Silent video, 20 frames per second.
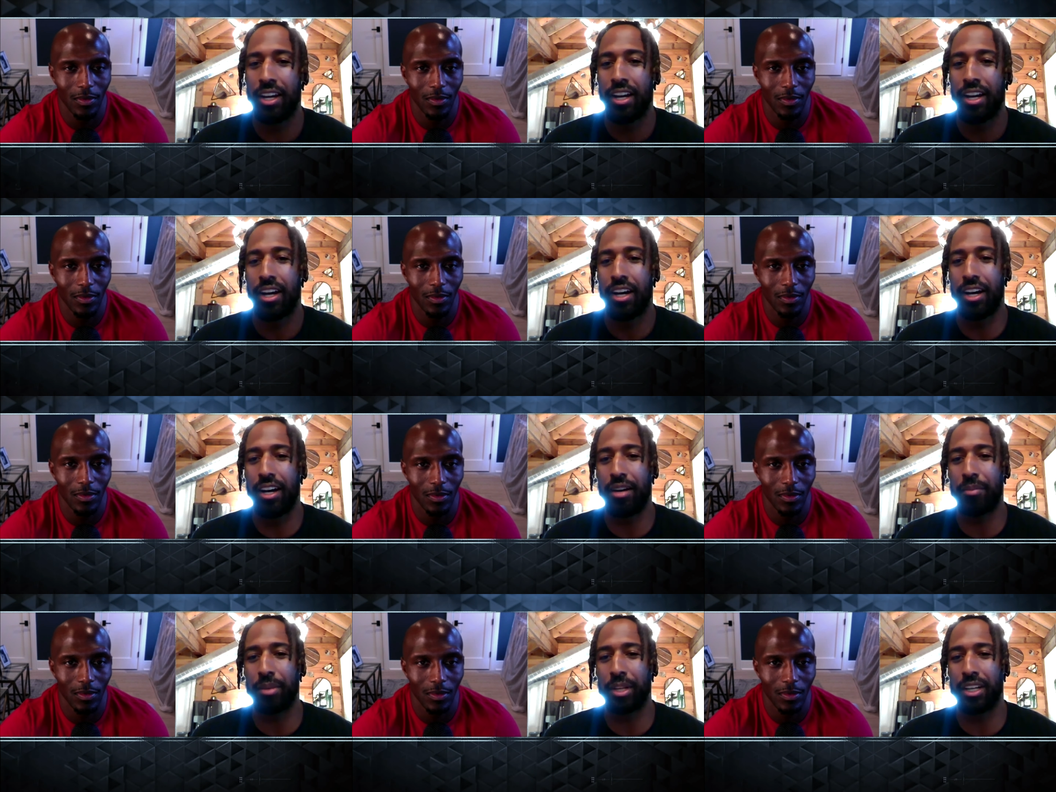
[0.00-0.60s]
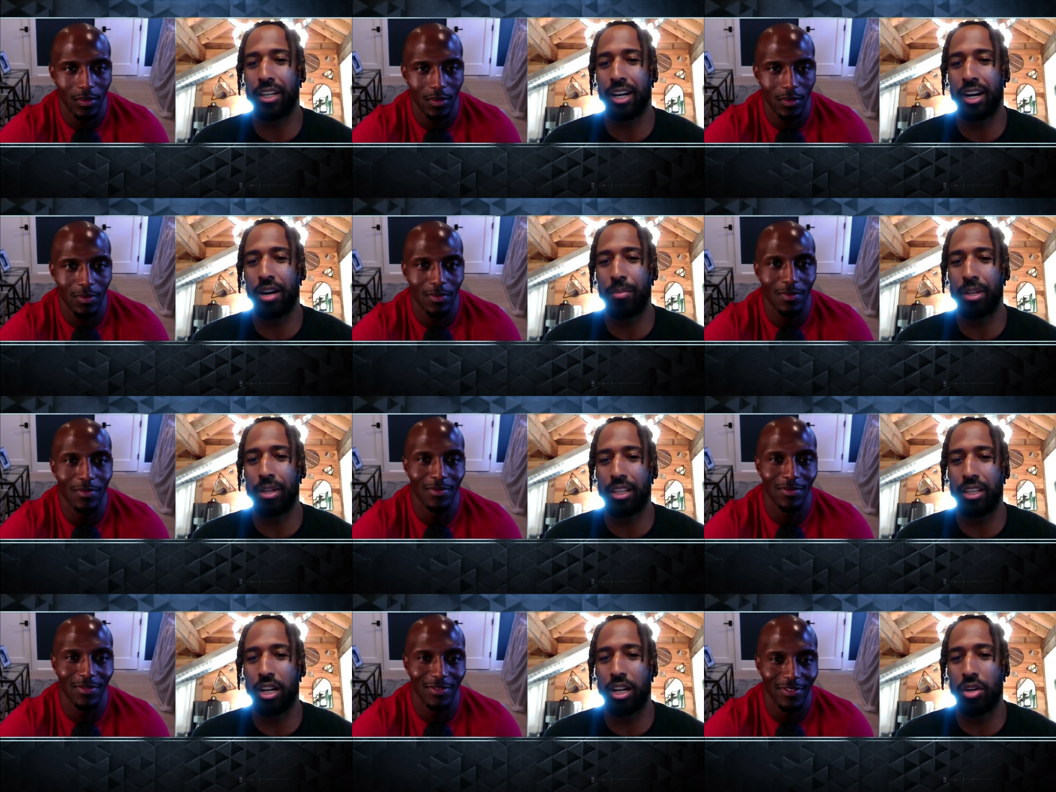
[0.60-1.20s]
Speaker 1: Um, to come
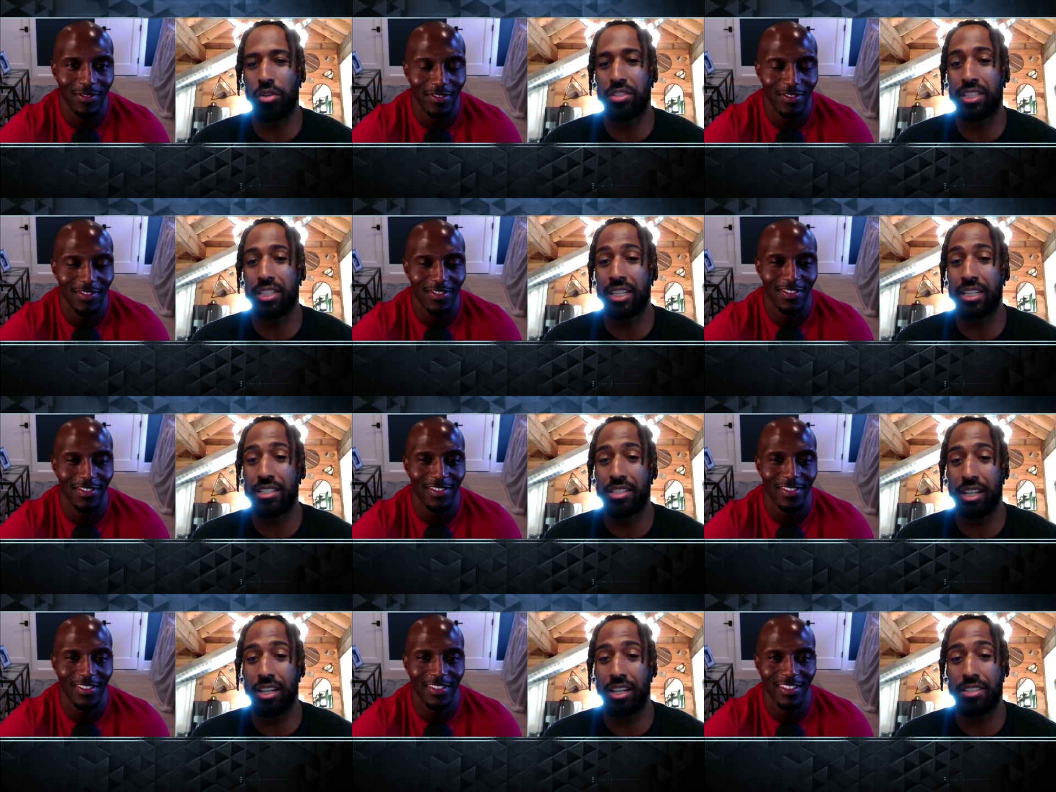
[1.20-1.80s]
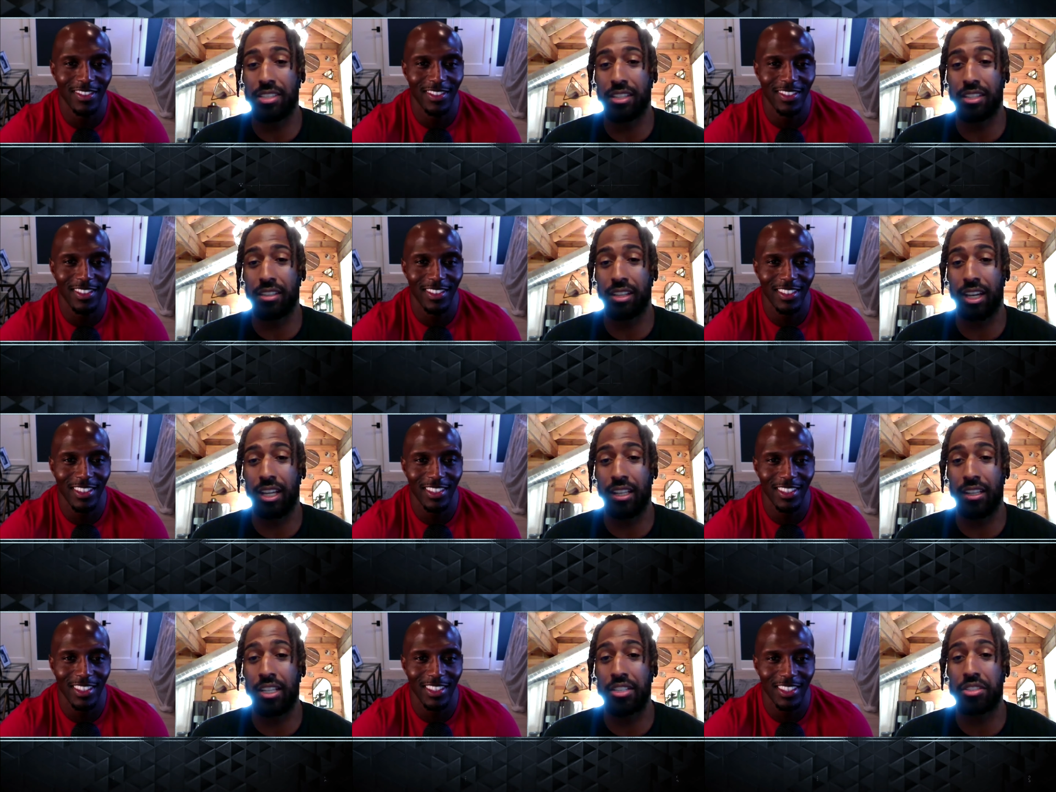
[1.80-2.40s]
and, you know, teach us and,
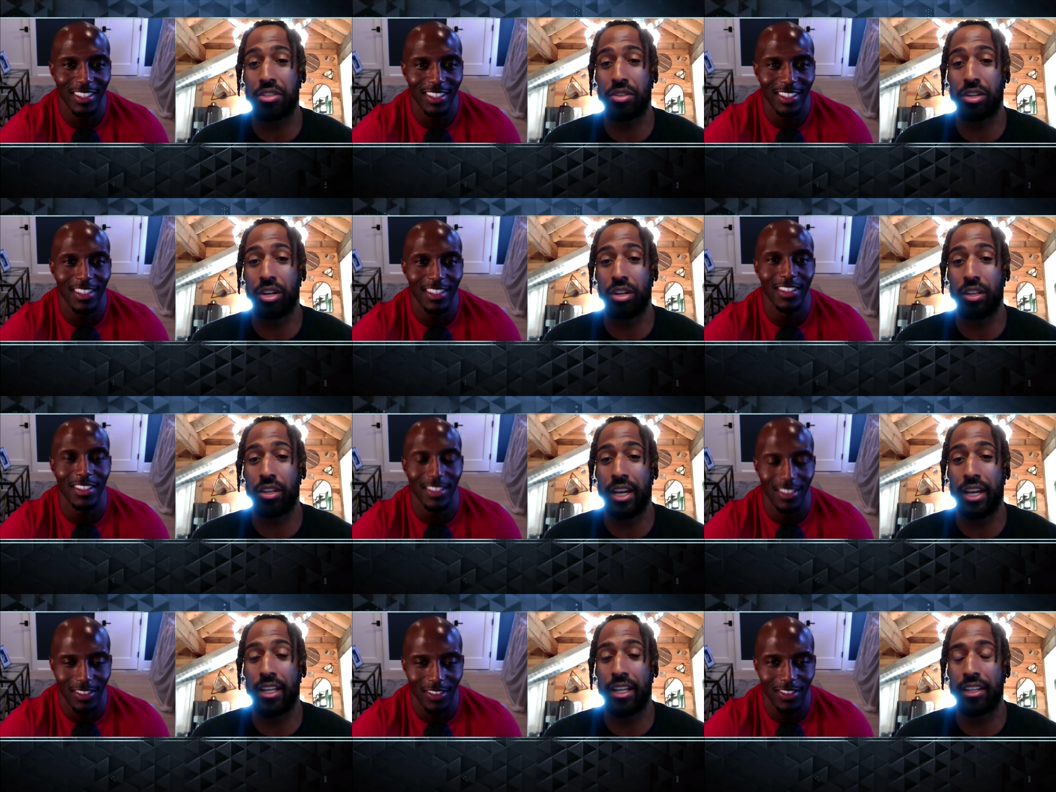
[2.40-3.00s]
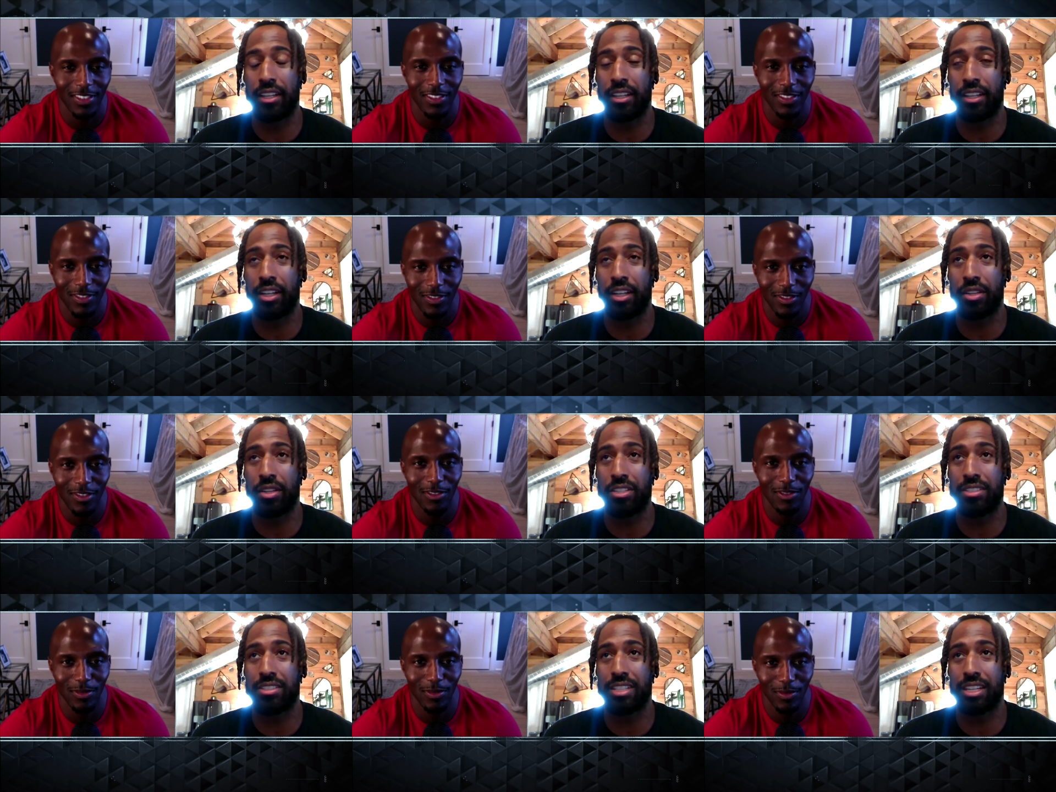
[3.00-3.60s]
and let you know that, you know,
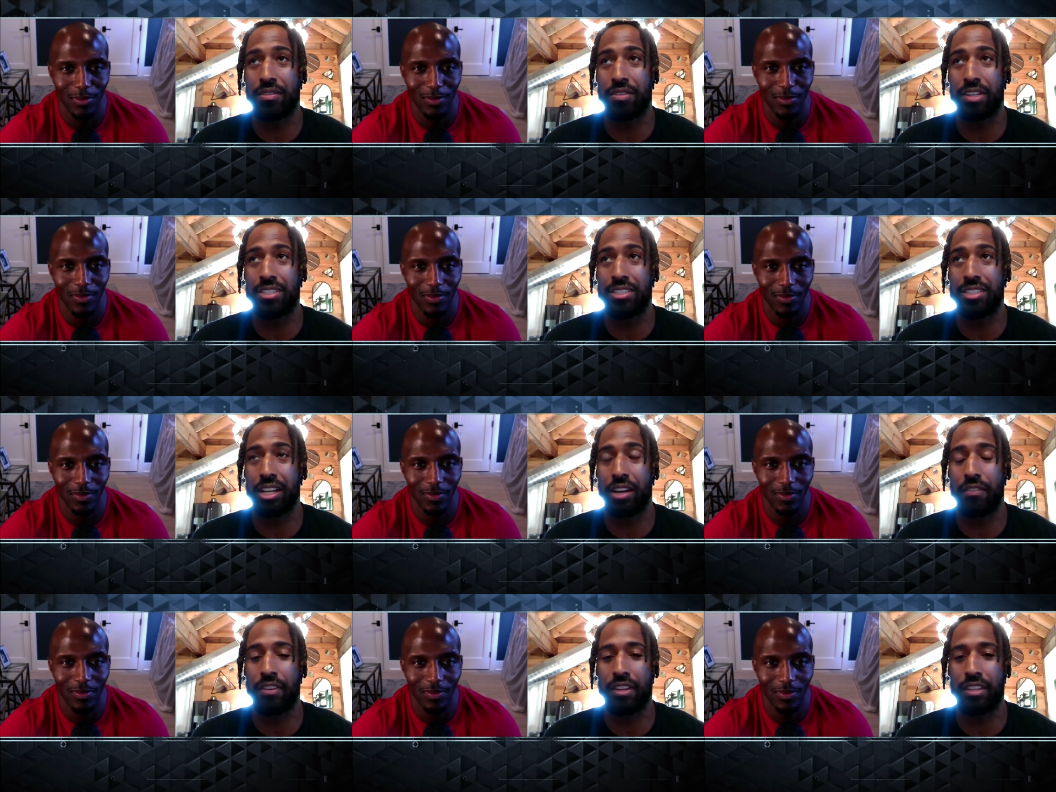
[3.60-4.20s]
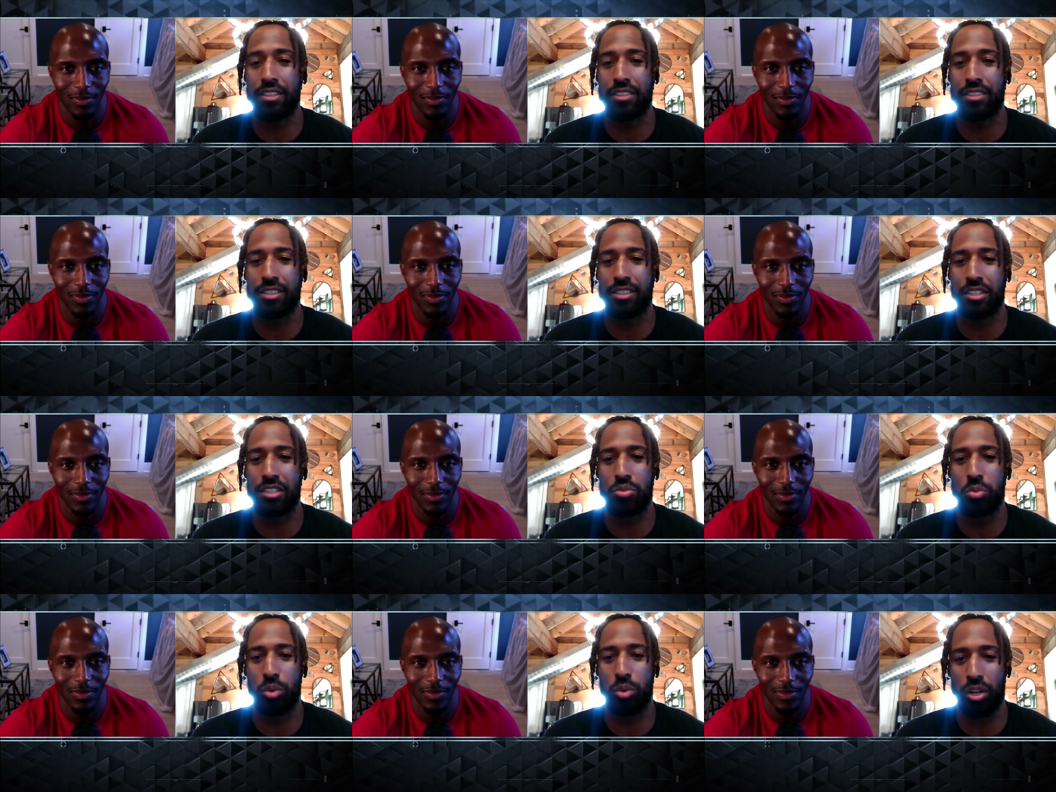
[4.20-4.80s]
this T V stuff is
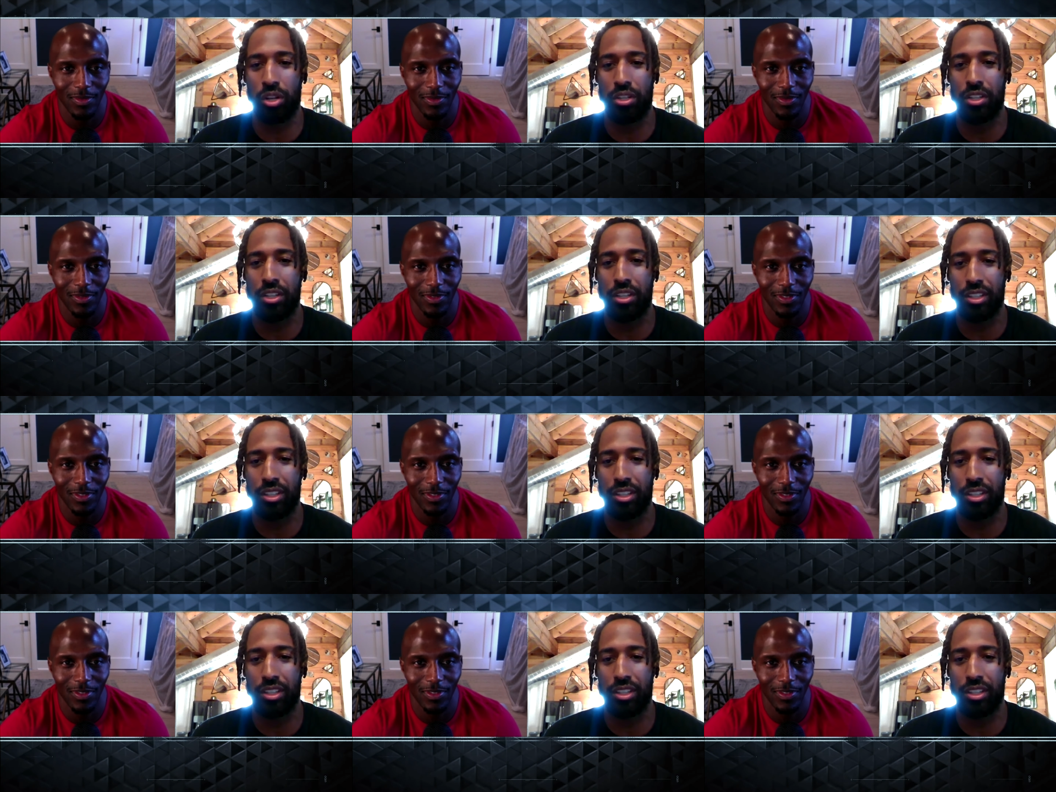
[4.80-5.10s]
is work.